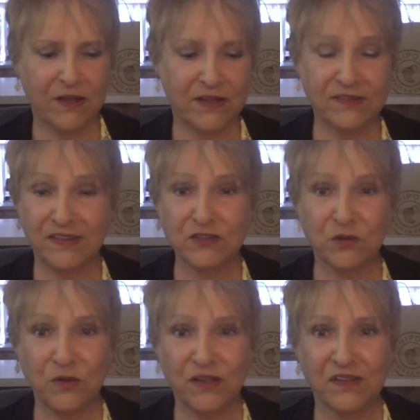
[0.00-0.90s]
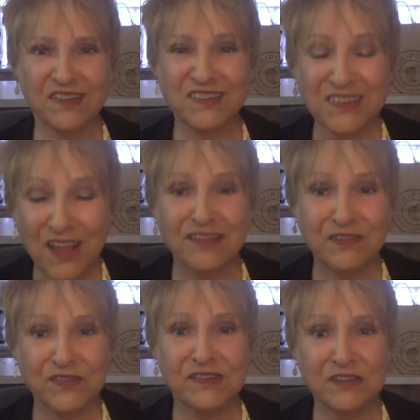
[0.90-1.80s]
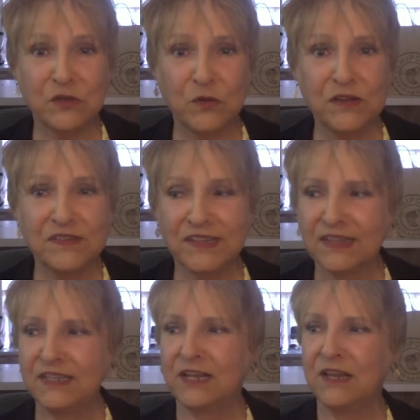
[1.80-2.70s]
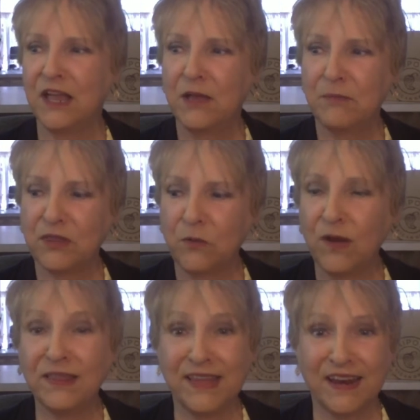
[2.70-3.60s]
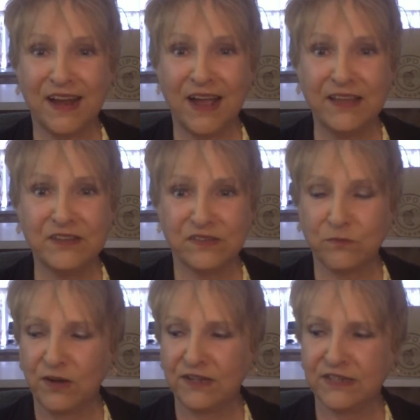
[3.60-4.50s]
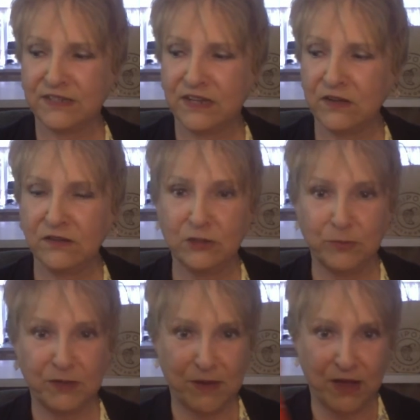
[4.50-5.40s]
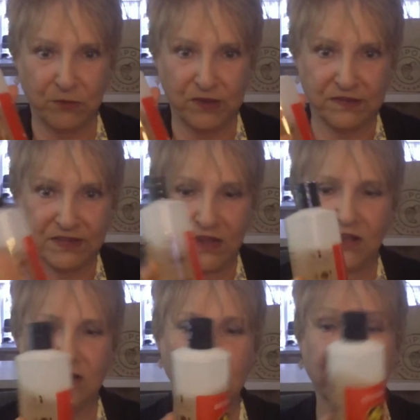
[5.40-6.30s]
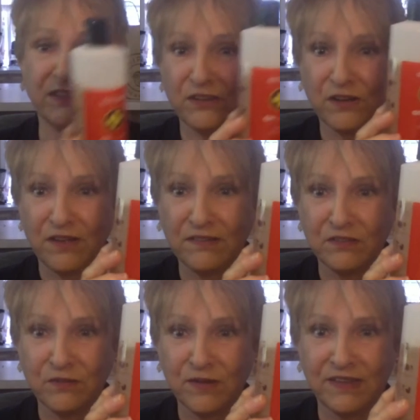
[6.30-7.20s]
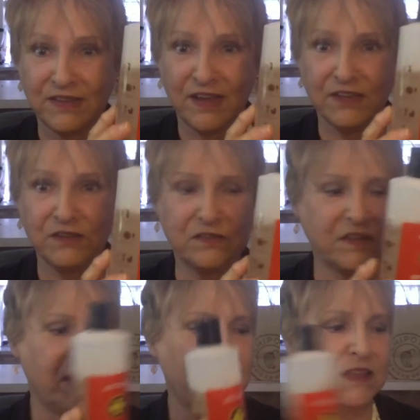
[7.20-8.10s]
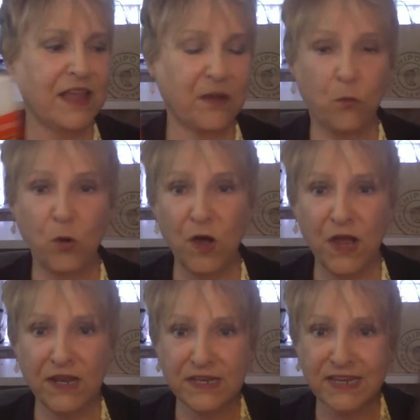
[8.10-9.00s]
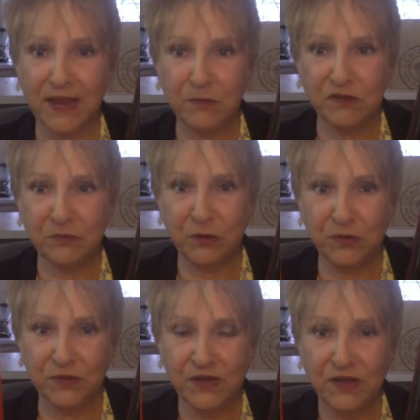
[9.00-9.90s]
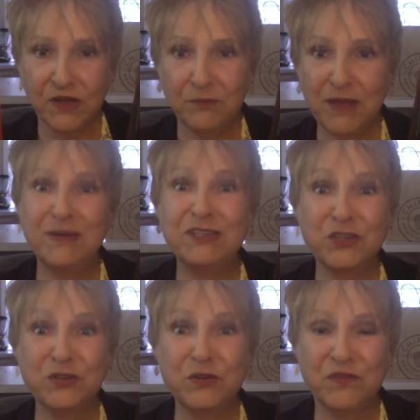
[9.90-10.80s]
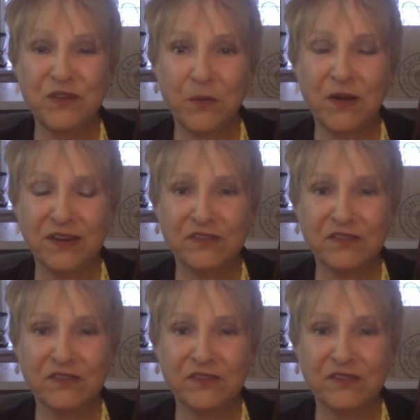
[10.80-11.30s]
essential oils. There's lots of essential oils that clean, but the one that I just wanted to tell you a little bit about was the On Guard Cleaner Concentrate that I use, like 1 tablespoon, maybe 2 if I want it